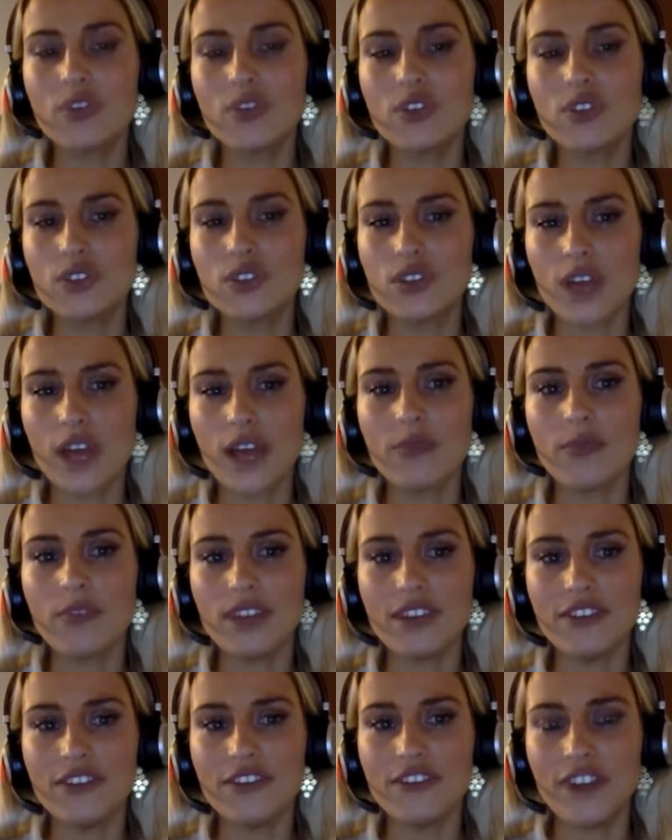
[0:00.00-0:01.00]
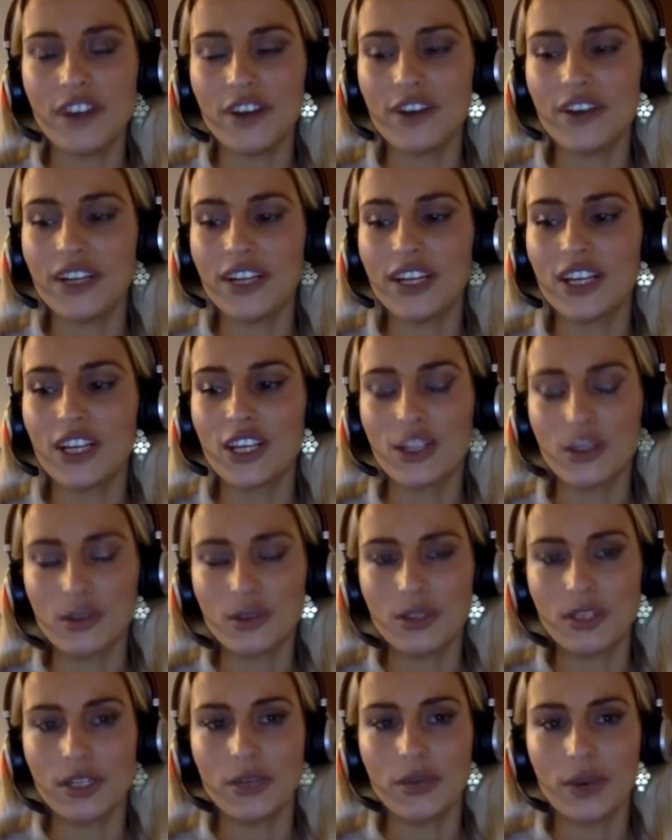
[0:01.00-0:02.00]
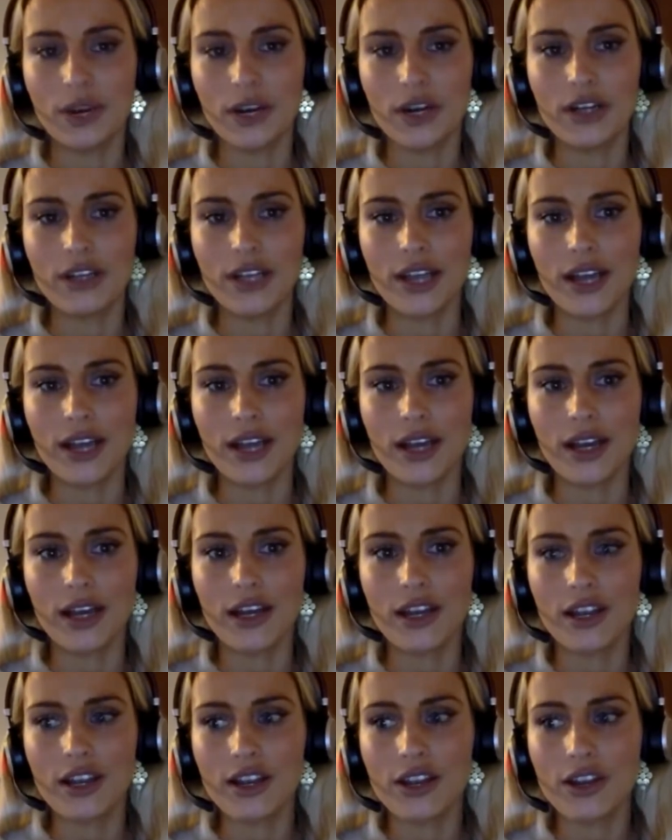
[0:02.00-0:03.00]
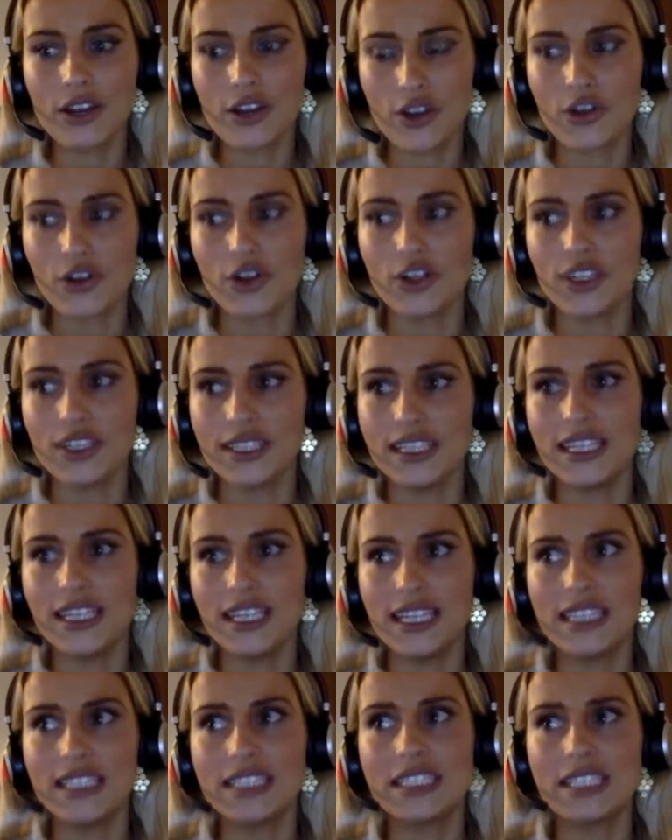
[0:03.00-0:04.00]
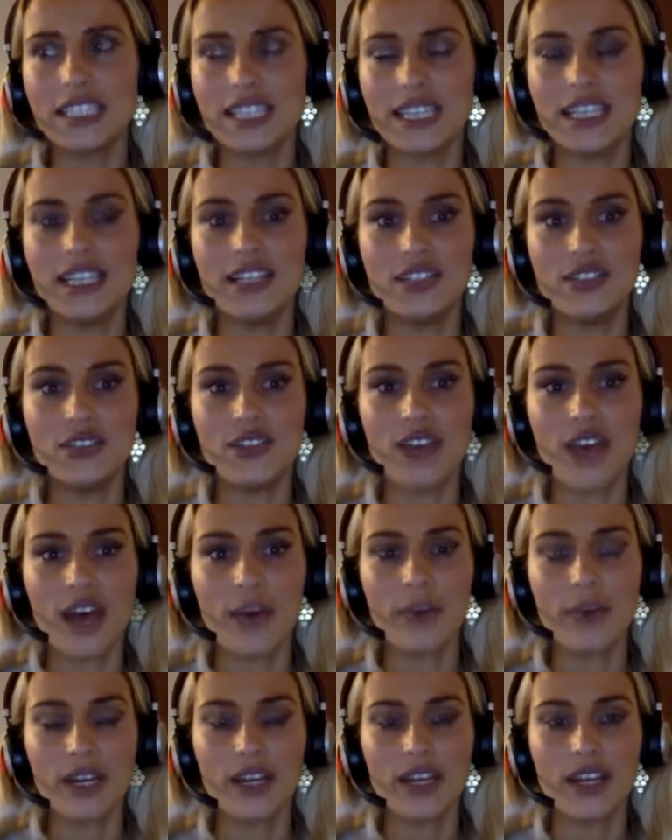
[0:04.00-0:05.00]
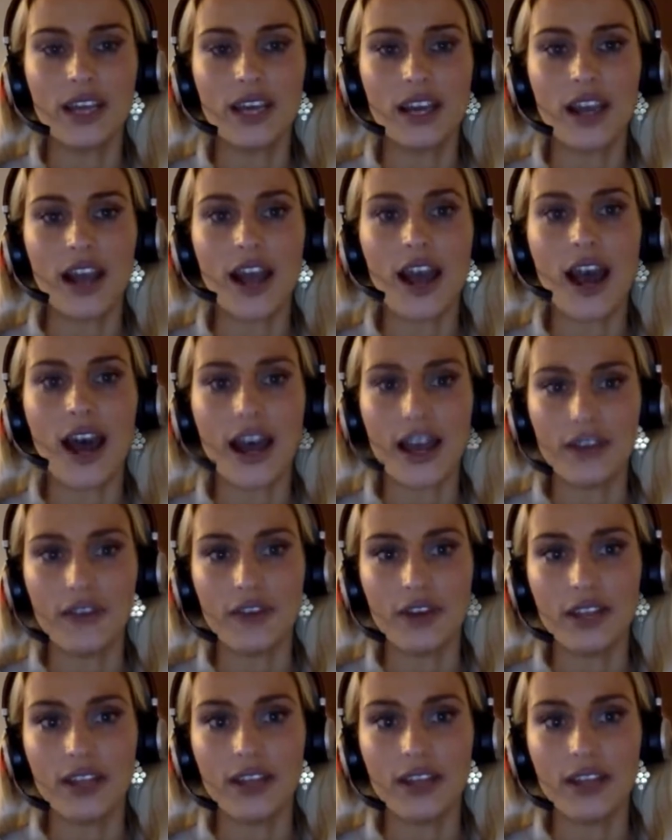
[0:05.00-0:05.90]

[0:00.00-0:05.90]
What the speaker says: I'm very acutely aware that currently it is happening at a high rate.